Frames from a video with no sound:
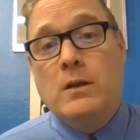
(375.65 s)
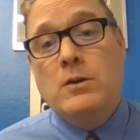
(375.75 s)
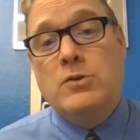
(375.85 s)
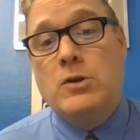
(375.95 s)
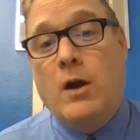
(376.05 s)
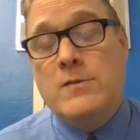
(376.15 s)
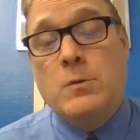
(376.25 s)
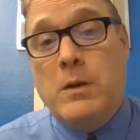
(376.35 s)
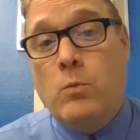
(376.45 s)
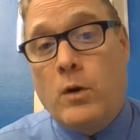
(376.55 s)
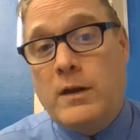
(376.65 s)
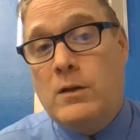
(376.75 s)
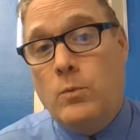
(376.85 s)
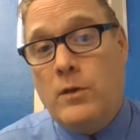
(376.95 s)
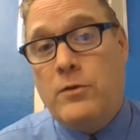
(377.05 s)
You should also be
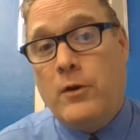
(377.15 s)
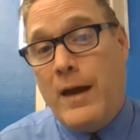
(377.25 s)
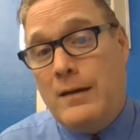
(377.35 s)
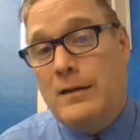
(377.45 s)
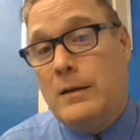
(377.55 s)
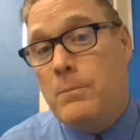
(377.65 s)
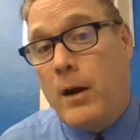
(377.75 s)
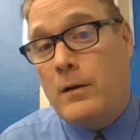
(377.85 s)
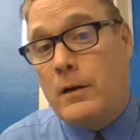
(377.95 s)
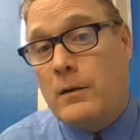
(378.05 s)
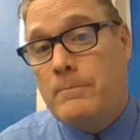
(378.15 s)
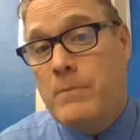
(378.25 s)
working with your editing partner.